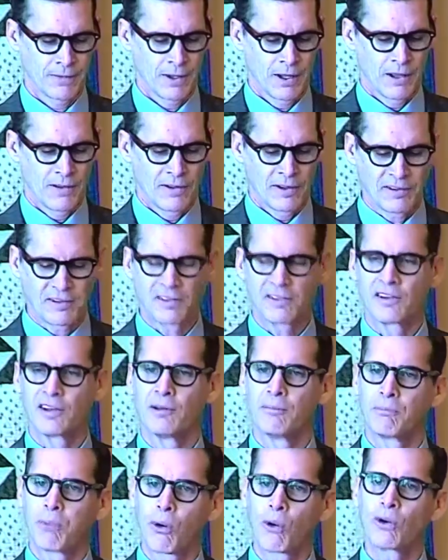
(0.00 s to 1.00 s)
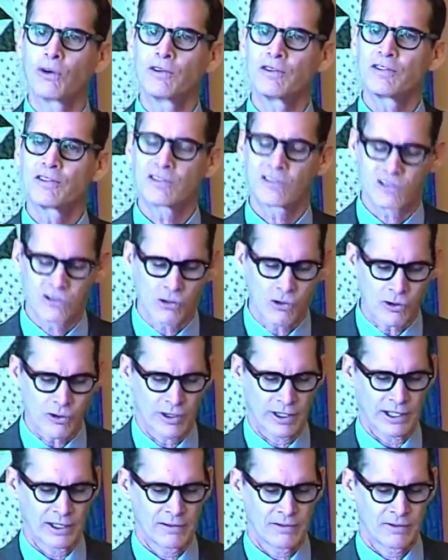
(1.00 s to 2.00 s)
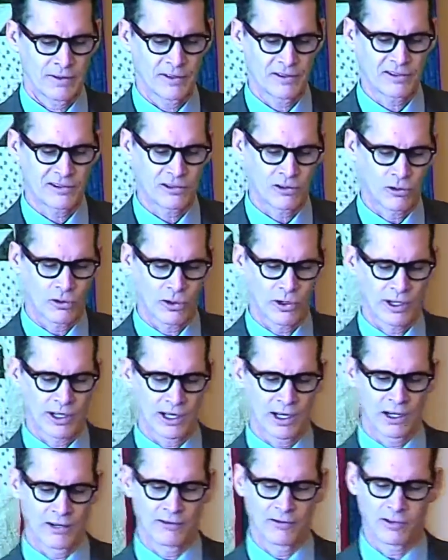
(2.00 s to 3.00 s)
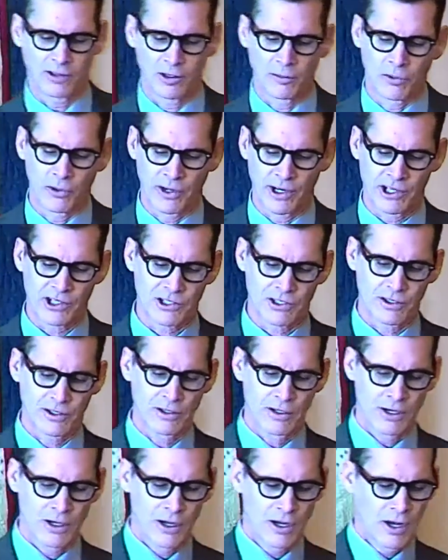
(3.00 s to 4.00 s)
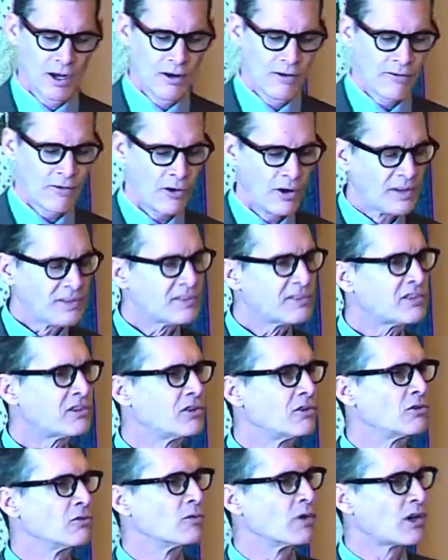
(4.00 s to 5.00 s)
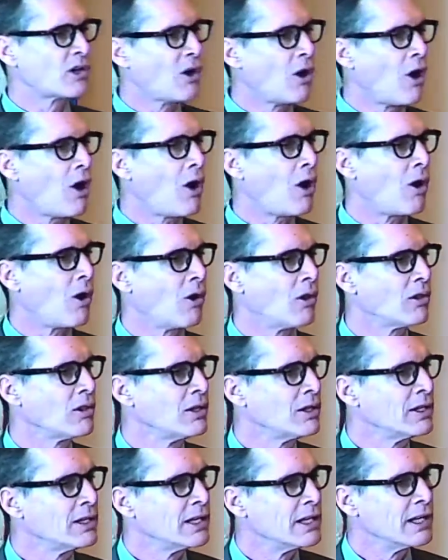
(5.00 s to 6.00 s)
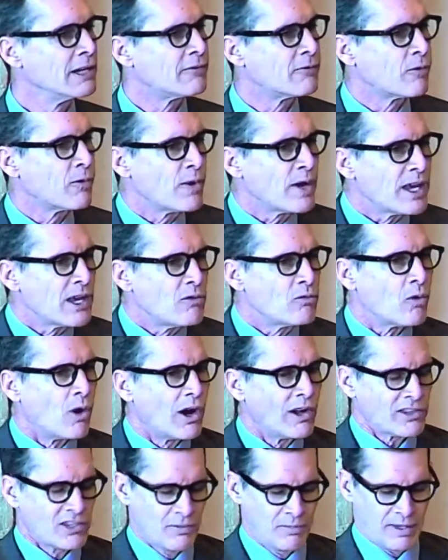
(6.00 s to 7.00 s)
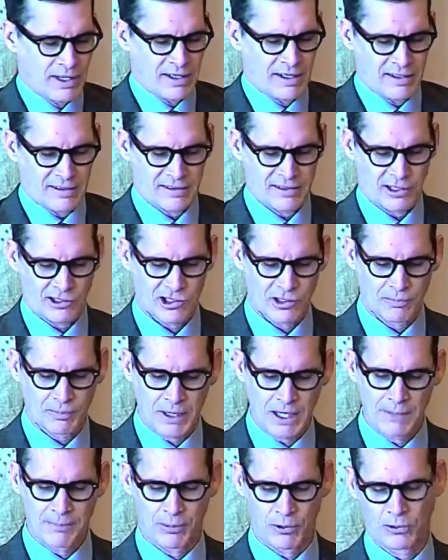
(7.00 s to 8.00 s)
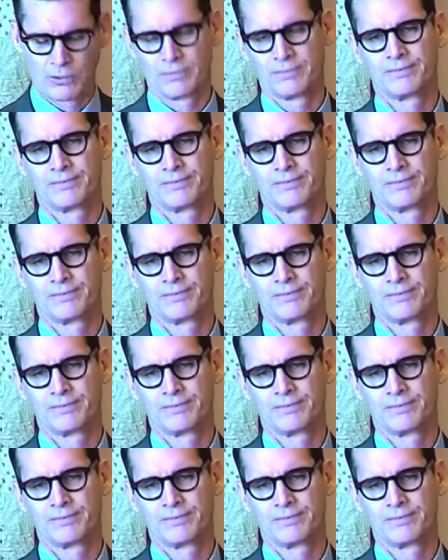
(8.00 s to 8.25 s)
This is an important story, this story of liberation, for us to recall if we want to be such a people.